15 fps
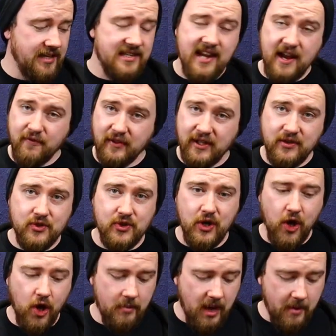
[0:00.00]
Definitely doesn't
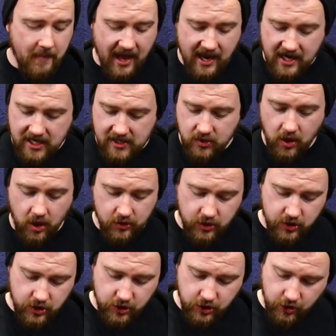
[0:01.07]
owe me a penny. It's got
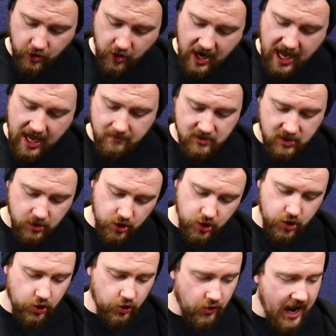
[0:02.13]
scrapes and
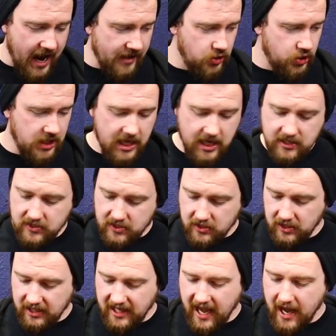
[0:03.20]
scratches
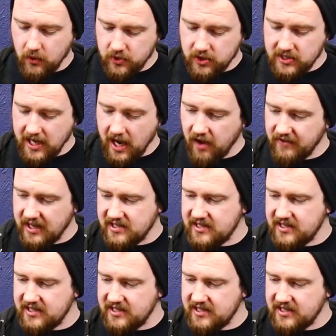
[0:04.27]
and gouges out of it.